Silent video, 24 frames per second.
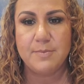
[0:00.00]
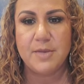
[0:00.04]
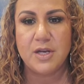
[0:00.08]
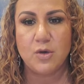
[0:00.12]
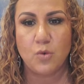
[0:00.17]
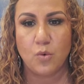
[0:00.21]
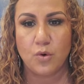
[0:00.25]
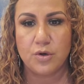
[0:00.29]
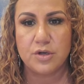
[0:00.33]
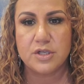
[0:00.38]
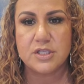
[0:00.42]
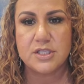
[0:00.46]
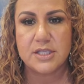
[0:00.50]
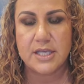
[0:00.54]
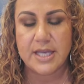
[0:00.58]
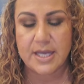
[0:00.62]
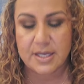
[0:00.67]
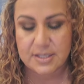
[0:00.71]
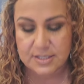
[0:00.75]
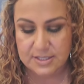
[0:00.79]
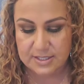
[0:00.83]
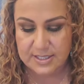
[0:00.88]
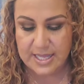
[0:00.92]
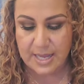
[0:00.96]
in order to
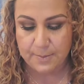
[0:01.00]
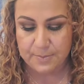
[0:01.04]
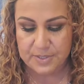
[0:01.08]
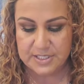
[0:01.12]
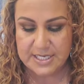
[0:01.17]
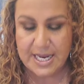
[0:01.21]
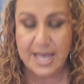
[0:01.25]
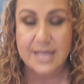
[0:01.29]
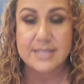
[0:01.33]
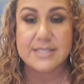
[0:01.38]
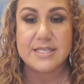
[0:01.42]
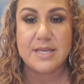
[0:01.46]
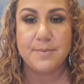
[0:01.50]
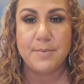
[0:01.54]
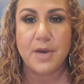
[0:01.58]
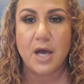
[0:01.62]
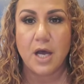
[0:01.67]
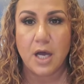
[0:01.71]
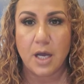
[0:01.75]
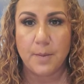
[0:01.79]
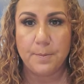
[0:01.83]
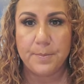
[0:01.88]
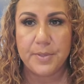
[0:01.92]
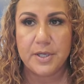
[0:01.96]
get that potassium
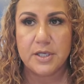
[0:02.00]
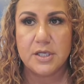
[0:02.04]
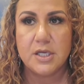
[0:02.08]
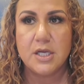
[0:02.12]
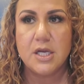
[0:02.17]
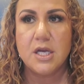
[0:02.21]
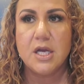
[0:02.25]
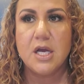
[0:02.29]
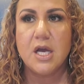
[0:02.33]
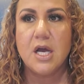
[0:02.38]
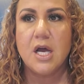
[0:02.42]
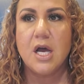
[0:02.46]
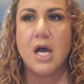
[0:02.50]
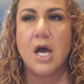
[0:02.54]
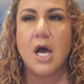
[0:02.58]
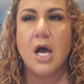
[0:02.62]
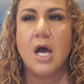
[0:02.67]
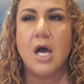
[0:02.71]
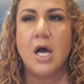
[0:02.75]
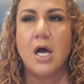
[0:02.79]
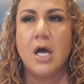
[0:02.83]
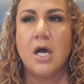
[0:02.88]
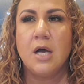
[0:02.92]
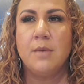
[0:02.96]
up.
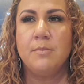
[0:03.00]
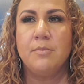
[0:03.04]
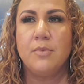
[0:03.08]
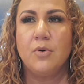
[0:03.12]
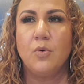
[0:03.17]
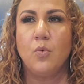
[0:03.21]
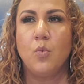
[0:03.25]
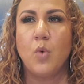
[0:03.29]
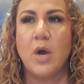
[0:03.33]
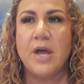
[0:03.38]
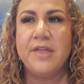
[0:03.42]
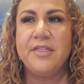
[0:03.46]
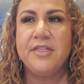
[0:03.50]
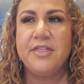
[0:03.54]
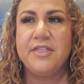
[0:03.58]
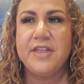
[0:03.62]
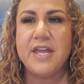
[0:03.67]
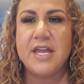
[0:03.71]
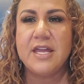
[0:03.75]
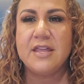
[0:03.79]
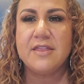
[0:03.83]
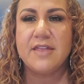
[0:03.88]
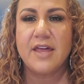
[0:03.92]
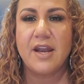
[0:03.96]
One
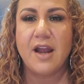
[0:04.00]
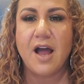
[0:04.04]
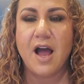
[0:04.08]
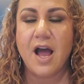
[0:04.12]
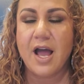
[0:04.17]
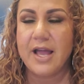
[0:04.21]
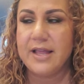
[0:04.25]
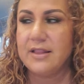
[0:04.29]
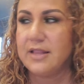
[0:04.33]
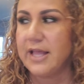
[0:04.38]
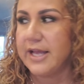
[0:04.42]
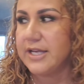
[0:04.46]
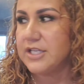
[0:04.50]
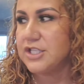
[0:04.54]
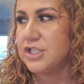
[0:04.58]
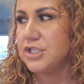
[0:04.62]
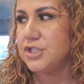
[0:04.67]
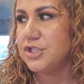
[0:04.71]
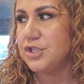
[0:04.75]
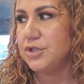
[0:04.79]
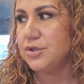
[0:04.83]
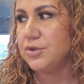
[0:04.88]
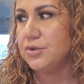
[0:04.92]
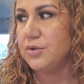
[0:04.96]
thing that I like to
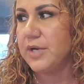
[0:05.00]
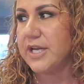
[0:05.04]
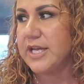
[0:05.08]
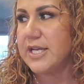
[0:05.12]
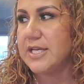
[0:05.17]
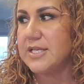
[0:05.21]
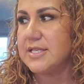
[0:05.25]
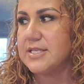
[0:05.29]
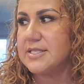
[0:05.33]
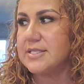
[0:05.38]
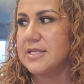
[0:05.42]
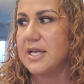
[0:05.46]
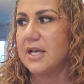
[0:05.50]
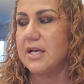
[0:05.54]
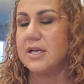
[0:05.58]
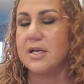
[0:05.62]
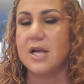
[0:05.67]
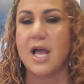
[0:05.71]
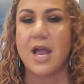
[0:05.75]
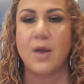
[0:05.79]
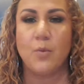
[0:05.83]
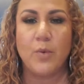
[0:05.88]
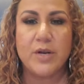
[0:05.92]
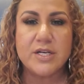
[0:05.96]
do is,
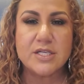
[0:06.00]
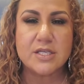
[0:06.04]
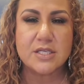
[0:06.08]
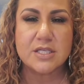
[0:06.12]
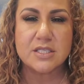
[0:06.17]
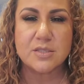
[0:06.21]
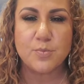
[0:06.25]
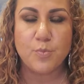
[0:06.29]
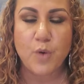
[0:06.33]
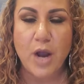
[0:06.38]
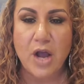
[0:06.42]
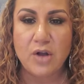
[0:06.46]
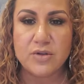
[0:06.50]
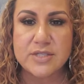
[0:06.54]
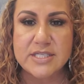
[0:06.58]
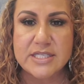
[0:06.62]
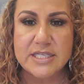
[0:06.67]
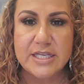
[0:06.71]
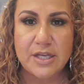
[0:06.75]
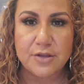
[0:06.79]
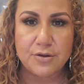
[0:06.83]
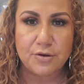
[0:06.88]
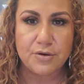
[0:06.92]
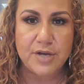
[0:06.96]
I went to Sprouts
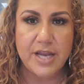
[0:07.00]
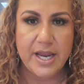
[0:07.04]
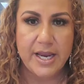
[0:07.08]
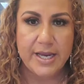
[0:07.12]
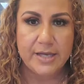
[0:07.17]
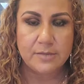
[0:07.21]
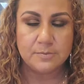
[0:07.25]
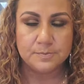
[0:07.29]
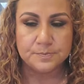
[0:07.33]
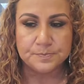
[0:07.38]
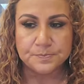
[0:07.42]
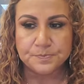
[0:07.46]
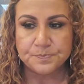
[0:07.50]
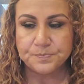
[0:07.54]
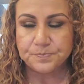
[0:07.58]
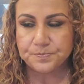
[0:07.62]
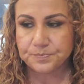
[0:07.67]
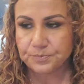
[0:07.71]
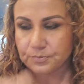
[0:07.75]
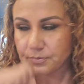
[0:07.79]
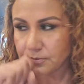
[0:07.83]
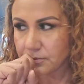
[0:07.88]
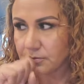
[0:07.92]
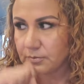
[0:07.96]
the other day
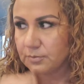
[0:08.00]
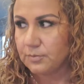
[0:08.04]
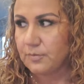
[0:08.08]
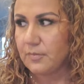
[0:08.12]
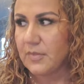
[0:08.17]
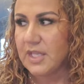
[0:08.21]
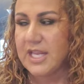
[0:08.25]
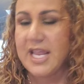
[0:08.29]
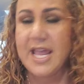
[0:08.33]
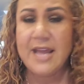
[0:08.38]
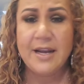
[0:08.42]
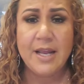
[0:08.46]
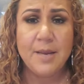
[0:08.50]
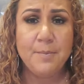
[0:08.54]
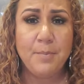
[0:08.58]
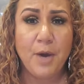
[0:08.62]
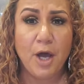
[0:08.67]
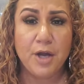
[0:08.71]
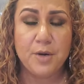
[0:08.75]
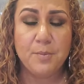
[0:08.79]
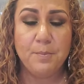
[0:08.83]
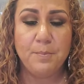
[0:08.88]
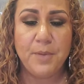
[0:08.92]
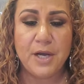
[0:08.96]
and I
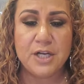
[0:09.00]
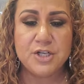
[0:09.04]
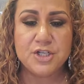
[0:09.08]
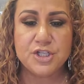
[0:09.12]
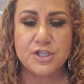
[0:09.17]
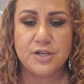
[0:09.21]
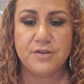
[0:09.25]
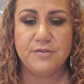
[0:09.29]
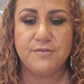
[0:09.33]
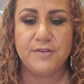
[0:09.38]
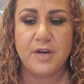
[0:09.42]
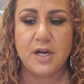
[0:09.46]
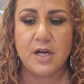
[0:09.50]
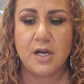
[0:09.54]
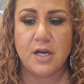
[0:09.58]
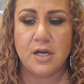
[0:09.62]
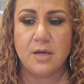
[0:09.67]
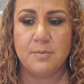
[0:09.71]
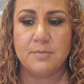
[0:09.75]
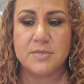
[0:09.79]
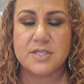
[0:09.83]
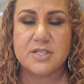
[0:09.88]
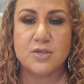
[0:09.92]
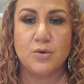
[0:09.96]
bought a bunch of,
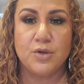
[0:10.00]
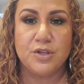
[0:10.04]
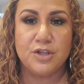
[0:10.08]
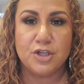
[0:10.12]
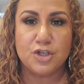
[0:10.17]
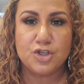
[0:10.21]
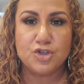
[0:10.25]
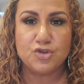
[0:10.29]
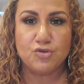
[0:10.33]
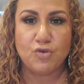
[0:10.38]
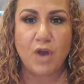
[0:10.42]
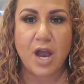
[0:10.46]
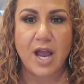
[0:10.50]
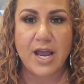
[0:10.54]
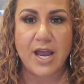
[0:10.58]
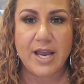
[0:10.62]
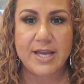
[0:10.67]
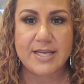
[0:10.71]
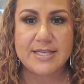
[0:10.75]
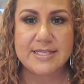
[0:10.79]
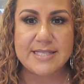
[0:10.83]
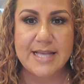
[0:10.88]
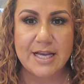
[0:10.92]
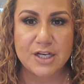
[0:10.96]
so in the
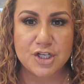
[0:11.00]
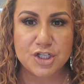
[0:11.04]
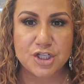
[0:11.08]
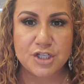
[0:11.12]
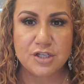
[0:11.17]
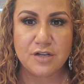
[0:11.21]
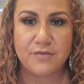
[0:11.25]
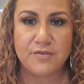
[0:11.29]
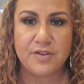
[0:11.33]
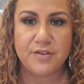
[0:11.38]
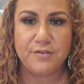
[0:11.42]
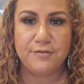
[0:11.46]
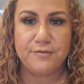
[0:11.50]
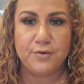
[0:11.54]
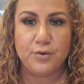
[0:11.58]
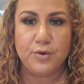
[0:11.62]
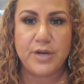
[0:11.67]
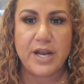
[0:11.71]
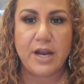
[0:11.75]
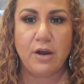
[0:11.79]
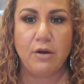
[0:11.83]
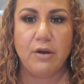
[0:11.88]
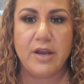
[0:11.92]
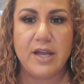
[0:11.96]
dry section of the food
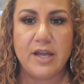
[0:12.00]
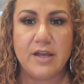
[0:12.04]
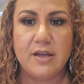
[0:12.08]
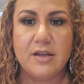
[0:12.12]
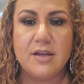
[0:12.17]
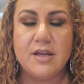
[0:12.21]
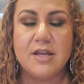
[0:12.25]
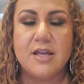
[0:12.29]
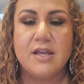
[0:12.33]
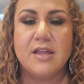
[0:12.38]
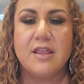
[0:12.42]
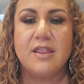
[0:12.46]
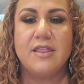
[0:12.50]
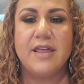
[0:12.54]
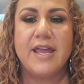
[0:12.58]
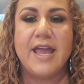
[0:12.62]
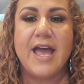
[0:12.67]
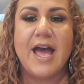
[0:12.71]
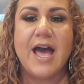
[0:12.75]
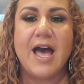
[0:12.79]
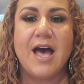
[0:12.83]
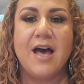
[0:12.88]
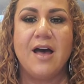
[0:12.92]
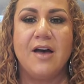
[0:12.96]
area, they
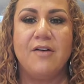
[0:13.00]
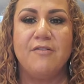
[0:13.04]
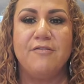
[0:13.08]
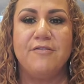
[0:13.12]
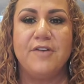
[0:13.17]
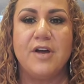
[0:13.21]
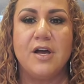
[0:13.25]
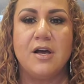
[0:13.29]
have